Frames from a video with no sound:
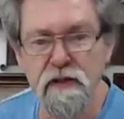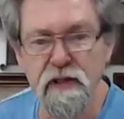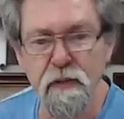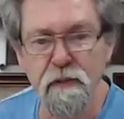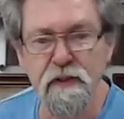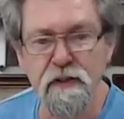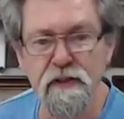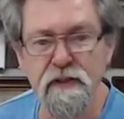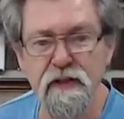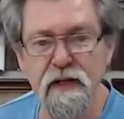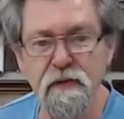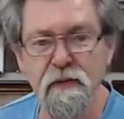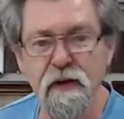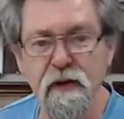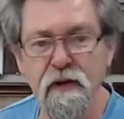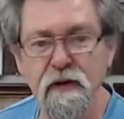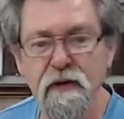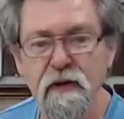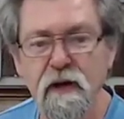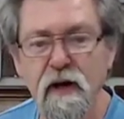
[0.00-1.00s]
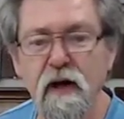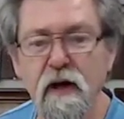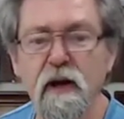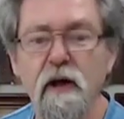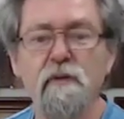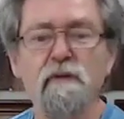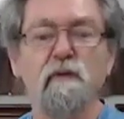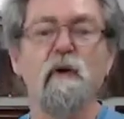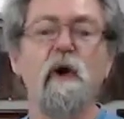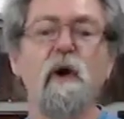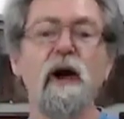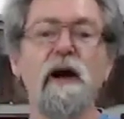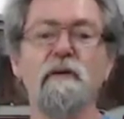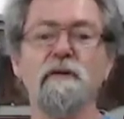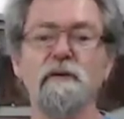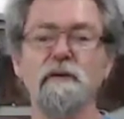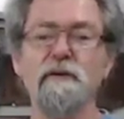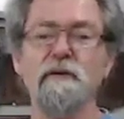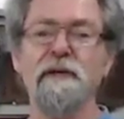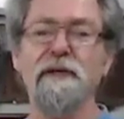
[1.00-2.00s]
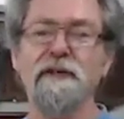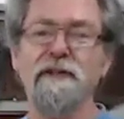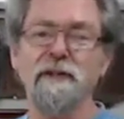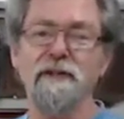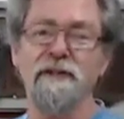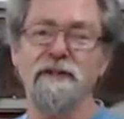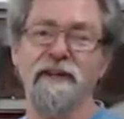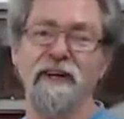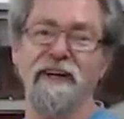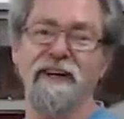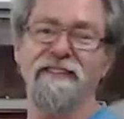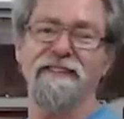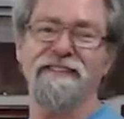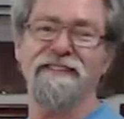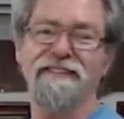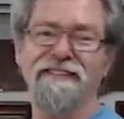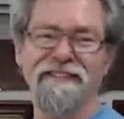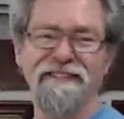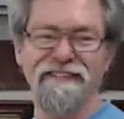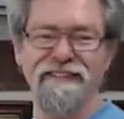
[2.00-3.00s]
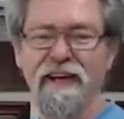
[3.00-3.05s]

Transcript: Is that what you said, Ron? Oh no, $422.